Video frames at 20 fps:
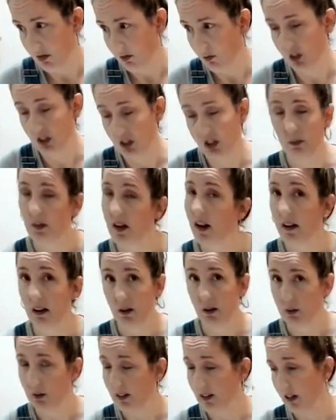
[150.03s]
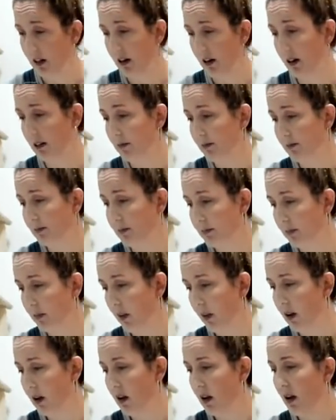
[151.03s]
which I'm not going to read y'all,
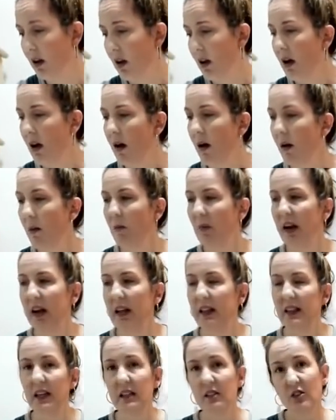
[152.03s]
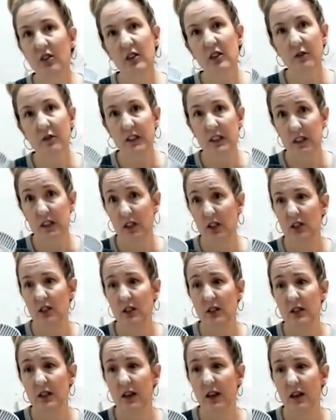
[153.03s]
but these are the
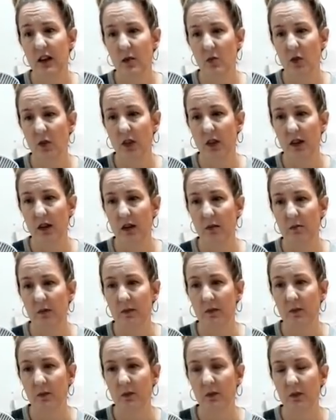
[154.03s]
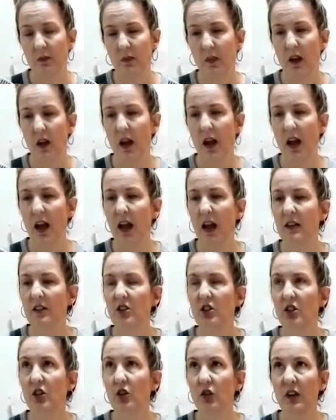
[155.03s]
filters that come with them.
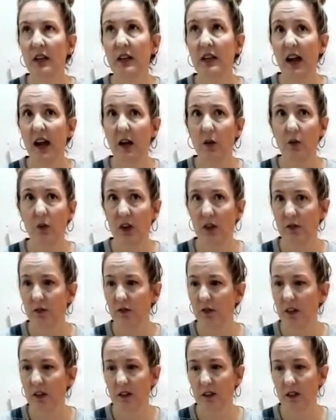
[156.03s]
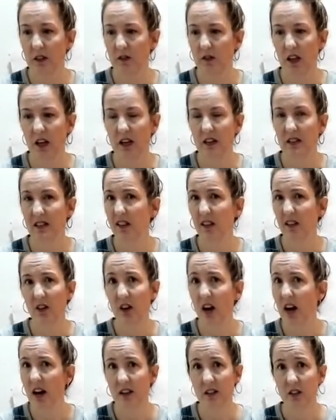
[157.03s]
And you can get refills of these, and they're
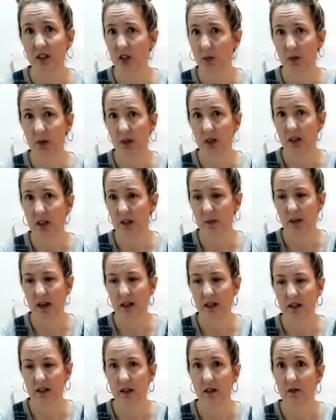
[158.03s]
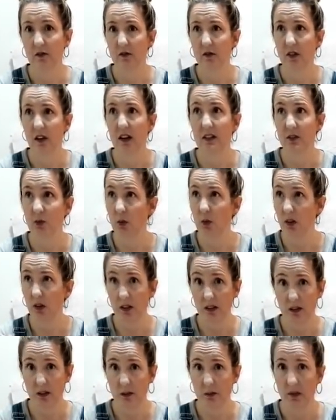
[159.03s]
not super expensive. It's
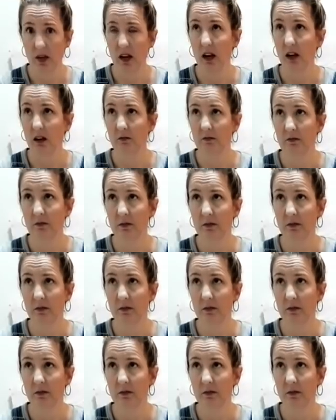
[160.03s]
worth it to me.